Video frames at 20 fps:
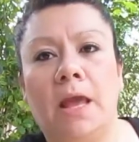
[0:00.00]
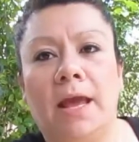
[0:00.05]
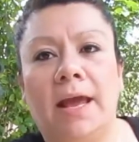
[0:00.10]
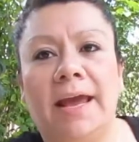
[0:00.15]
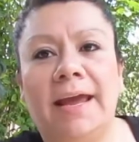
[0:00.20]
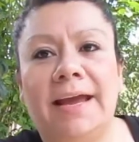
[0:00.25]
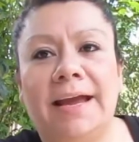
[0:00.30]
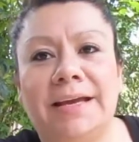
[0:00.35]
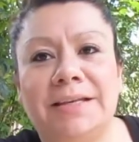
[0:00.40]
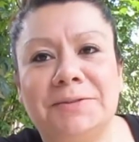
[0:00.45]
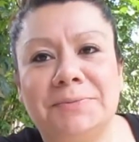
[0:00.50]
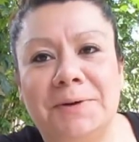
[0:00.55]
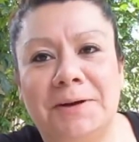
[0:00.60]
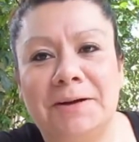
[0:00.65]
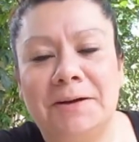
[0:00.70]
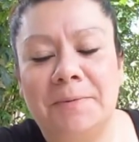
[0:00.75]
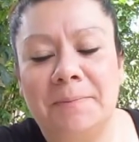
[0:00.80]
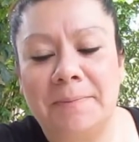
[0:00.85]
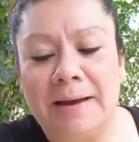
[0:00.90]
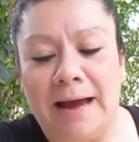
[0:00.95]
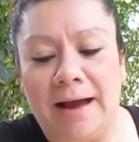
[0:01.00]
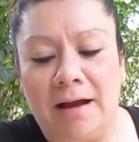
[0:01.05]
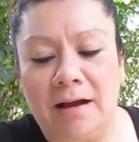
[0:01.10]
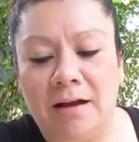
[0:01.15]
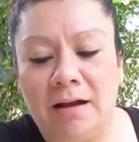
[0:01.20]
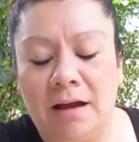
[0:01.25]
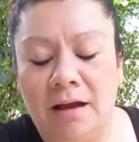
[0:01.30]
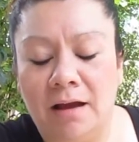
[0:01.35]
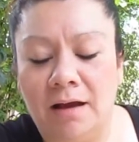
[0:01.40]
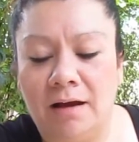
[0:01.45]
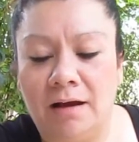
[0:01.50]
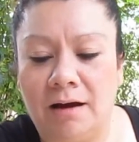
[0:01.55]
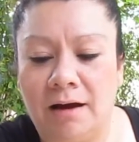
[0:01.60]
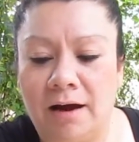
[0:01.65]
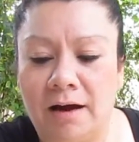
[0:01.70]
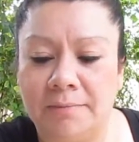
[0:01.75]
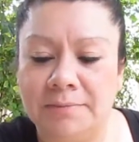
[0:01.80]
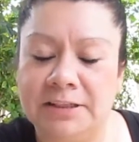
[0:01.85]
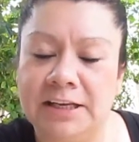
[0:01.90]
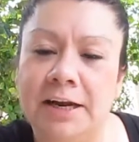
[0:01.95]
Hey guys, welcome back.
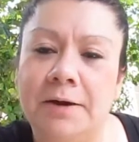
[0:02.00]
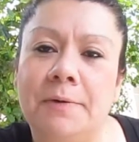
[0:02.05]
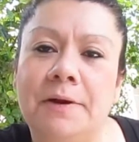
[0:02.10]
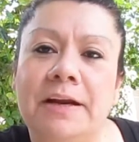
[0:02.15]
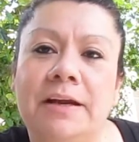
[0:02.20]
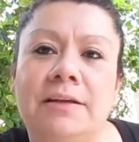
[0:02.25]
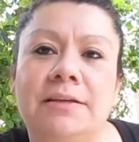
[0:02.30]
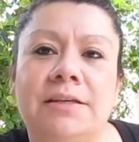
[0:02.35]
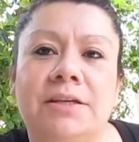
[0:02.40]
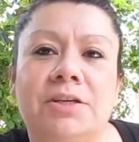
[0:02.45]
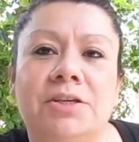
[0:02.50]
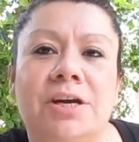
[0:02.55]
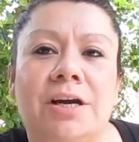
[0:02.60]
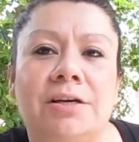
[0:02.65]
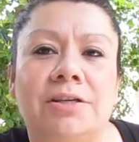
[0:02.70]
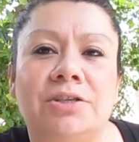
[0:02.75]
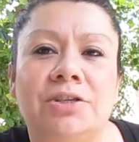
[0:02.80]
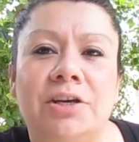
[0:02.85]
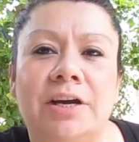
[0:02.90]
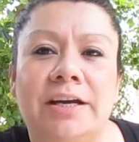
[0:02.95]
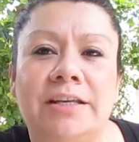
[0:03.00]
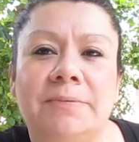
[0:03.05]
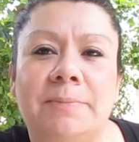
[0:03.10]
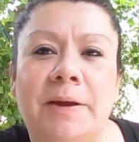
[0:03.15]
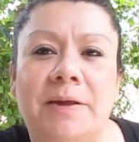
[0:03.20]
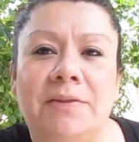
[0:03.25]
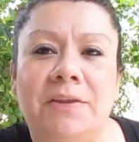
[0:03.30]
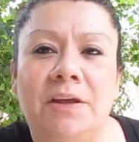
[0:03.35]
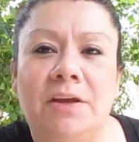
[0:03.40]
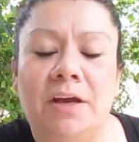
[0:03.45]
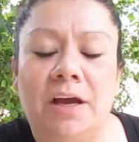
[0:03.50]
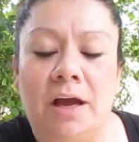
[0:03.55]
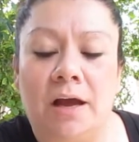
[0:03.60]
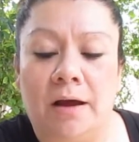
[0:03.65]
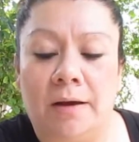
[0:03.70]
Today I want to continue talking to you guys about the